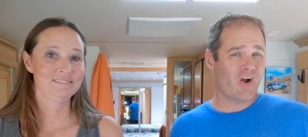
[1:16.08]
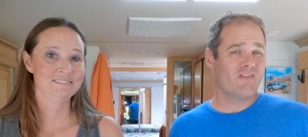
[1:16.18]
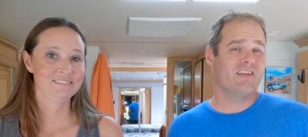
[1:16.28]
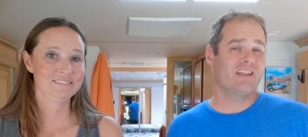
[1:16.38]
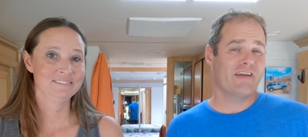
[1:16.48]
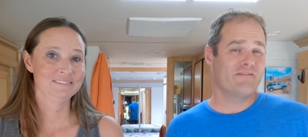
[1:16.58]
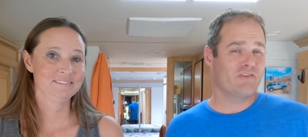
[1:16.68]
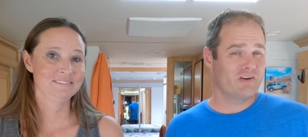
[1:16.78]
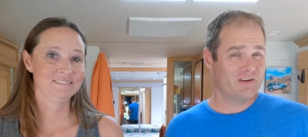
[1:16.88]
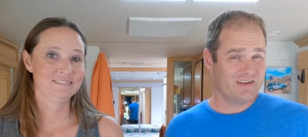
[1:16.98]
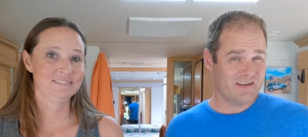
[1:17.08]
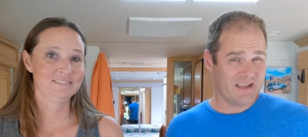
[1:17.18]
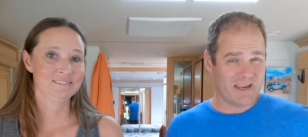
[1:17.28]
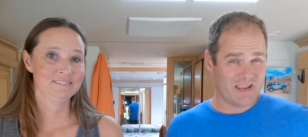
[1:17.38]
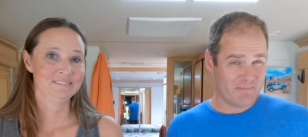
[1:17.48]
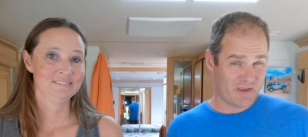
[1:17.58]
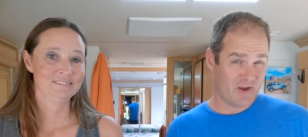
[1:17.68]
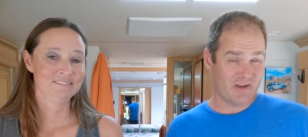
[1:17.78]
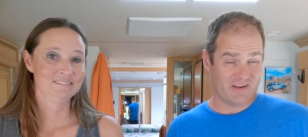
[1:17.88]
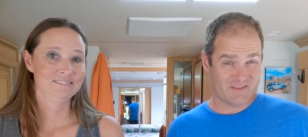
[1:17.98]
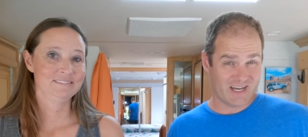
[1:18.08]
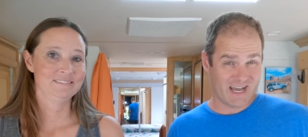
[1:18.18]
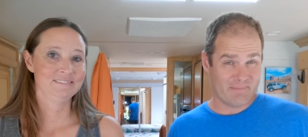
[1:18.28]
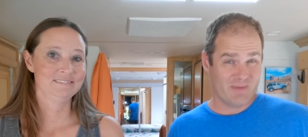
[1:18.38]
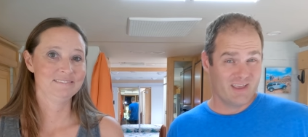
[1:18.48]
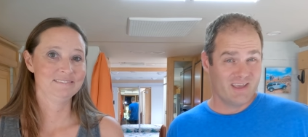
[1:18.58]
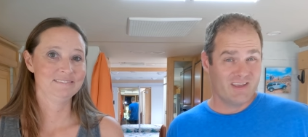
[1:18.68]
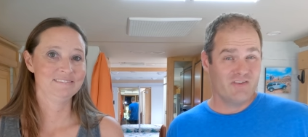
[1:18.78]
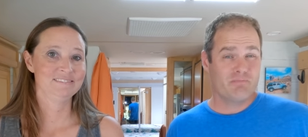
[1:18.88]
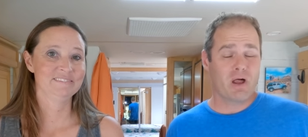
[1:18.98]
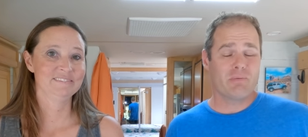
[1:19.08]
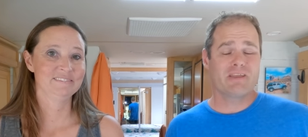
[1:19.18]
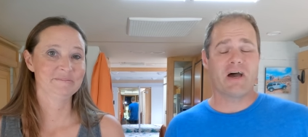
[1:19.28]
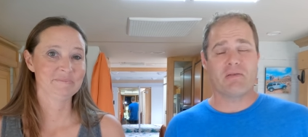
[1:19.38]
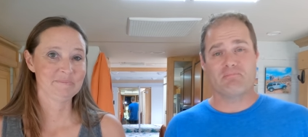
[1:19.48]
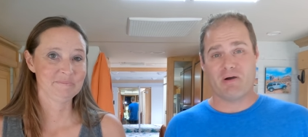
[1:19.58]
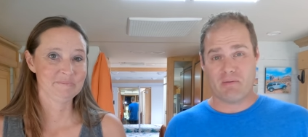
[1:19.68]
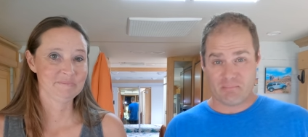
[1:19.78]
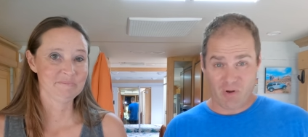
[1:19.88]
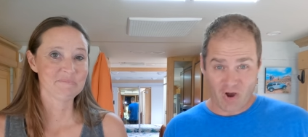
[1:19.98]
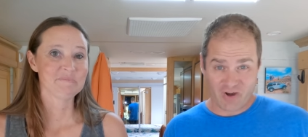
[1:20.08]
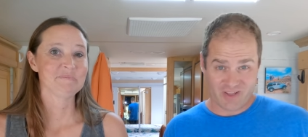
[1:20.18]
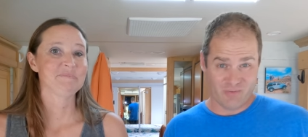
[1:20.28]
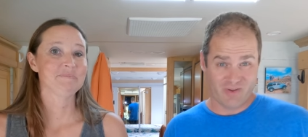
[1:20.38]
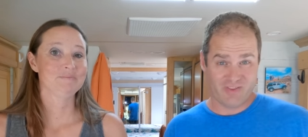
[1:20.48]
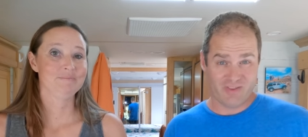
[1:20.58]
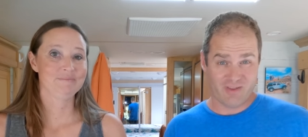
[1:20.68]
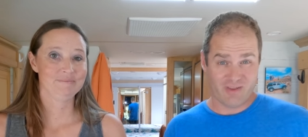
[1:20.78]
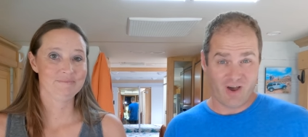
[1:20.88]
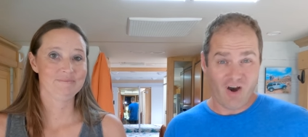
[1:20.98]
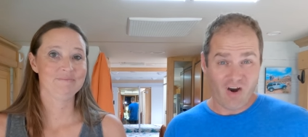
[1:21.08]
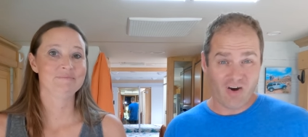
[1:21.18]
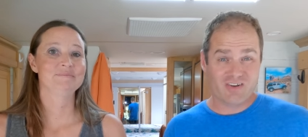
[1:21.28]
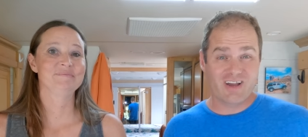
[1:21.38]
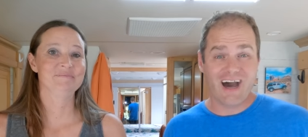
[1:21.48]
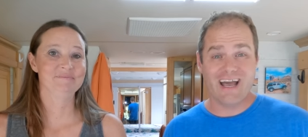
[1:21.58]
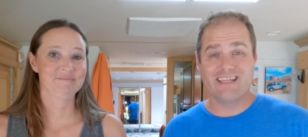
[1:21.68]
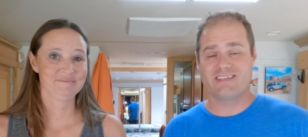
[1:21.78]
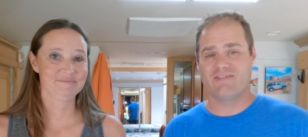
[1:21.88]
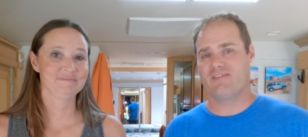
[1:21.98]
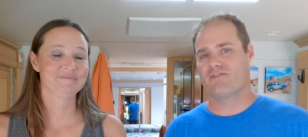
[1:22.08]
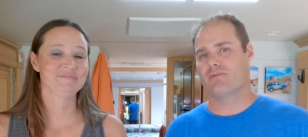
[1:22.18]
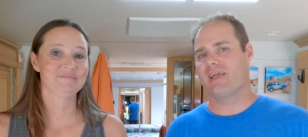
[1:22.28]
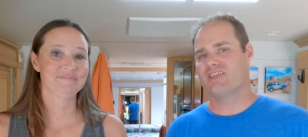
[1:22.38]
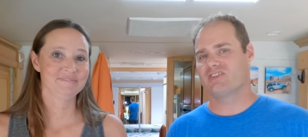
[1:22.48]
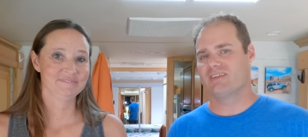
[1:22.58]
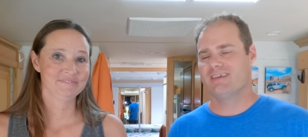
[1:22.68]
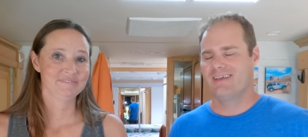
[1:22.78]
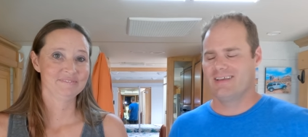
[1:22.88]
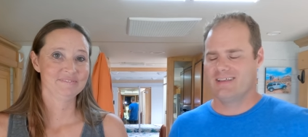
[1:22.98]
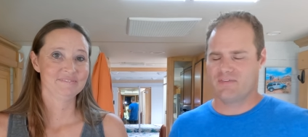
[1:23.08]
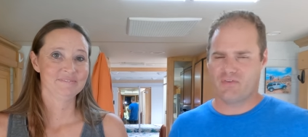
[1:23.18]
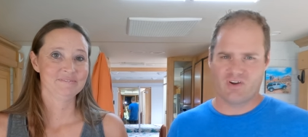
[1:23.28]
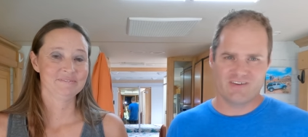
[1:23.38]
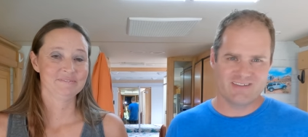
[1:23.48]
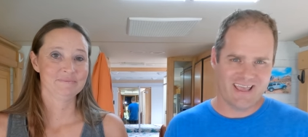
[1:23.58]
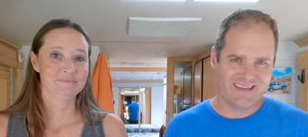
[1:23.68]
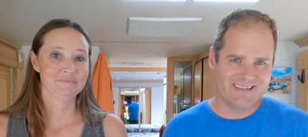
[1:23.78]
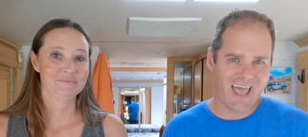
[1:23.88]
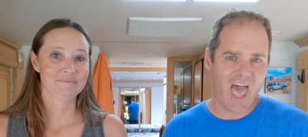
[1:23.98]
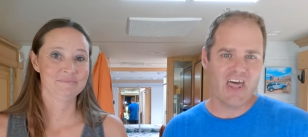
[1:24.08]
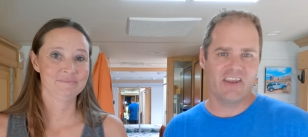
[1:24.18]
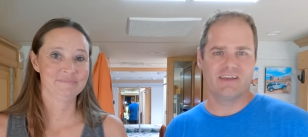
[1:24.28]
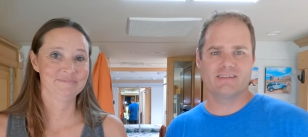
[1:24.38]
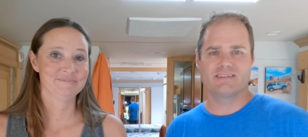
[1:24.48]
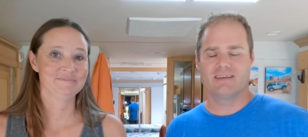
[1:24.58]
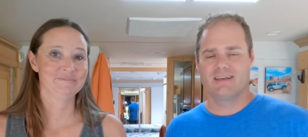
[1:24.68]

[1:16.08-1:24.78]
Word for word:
Speaker 1: RV life for any period of time, you've probably gotten bombarded with all kinds of information as far as antennas,